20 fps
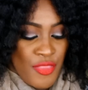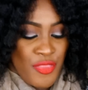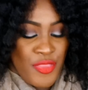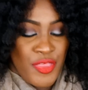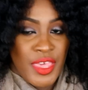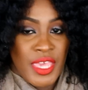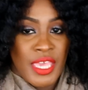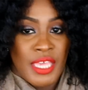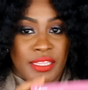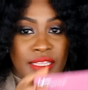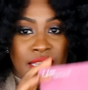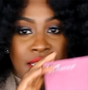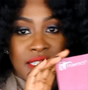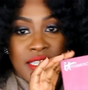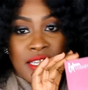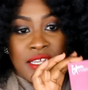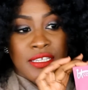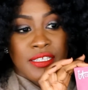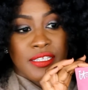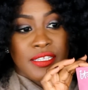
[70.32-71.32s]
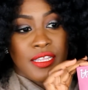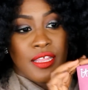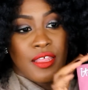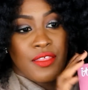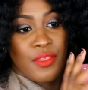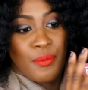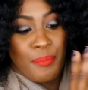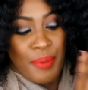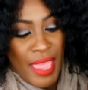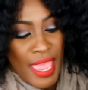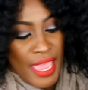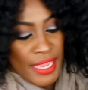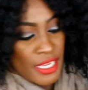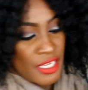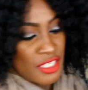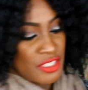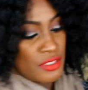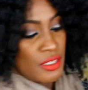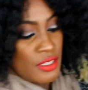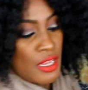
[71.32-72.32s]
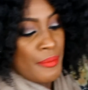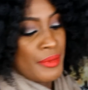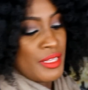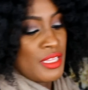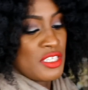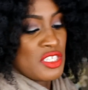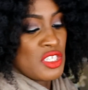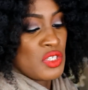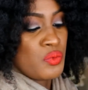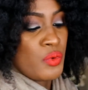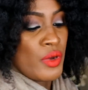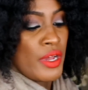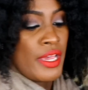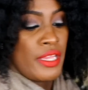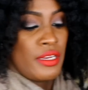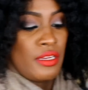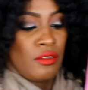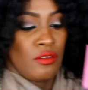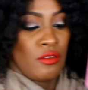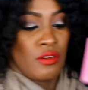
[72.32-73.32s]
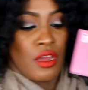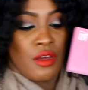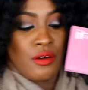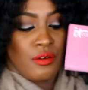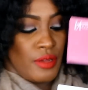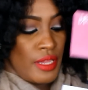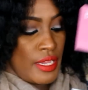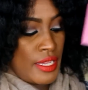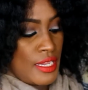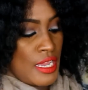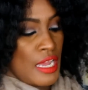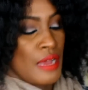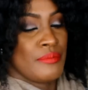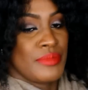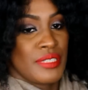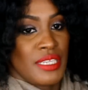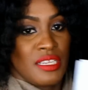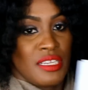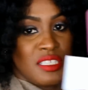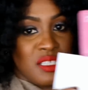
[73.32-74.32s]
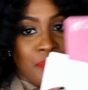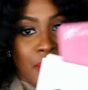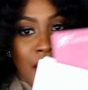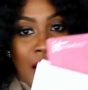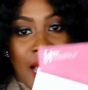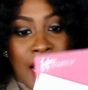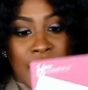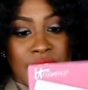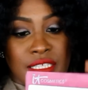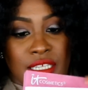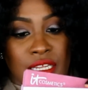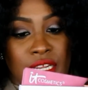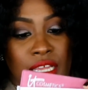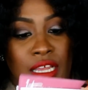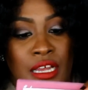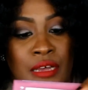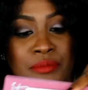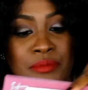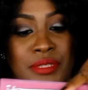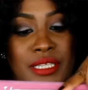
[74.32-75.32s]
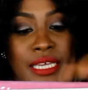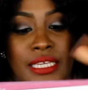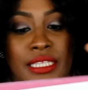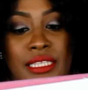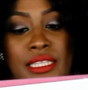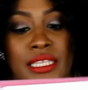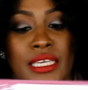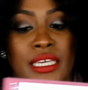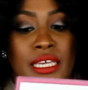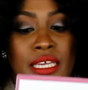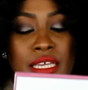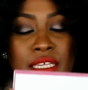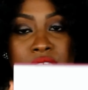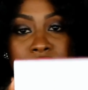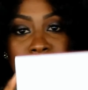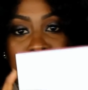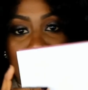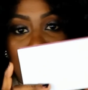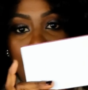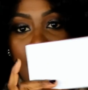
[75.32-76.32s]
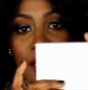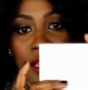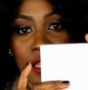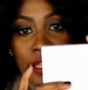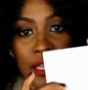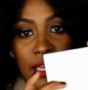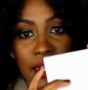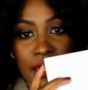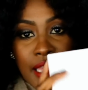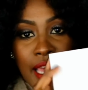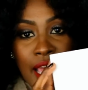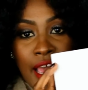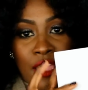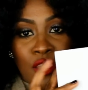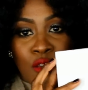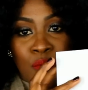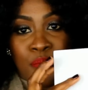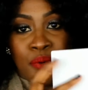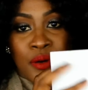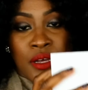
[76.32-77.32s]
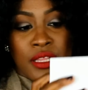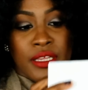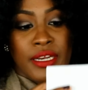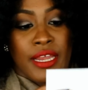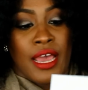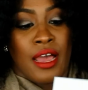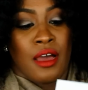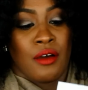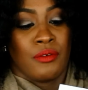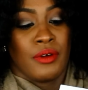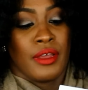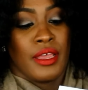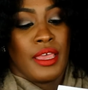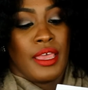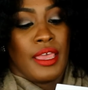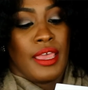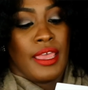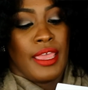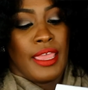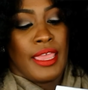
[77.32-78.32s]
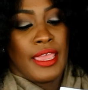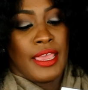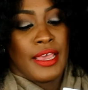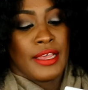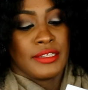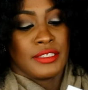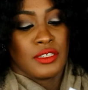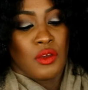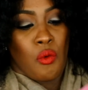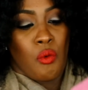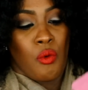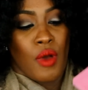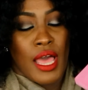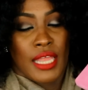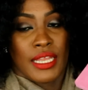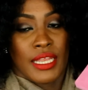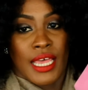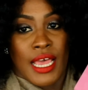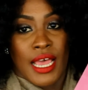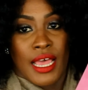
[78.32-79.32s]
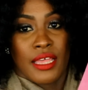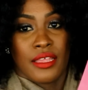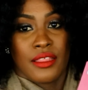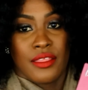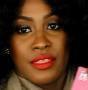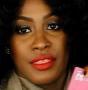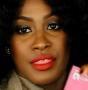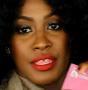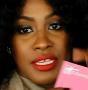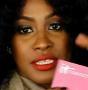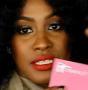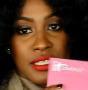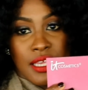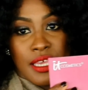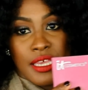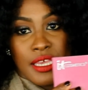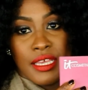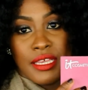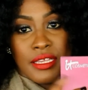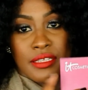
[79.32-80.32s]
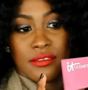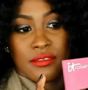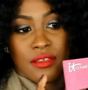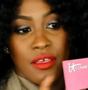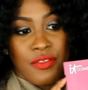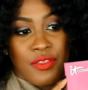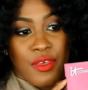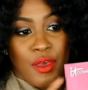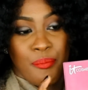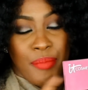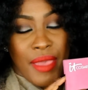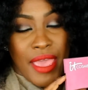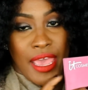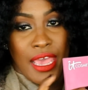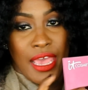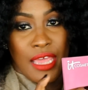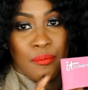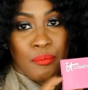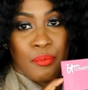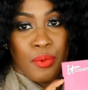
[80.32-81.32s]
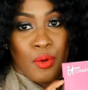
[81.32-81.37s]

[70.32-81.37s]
The This is the package, I mean, this is what, you know, it comes in this box, and it comes like this, like that. You pull it out, and voila, this is the bad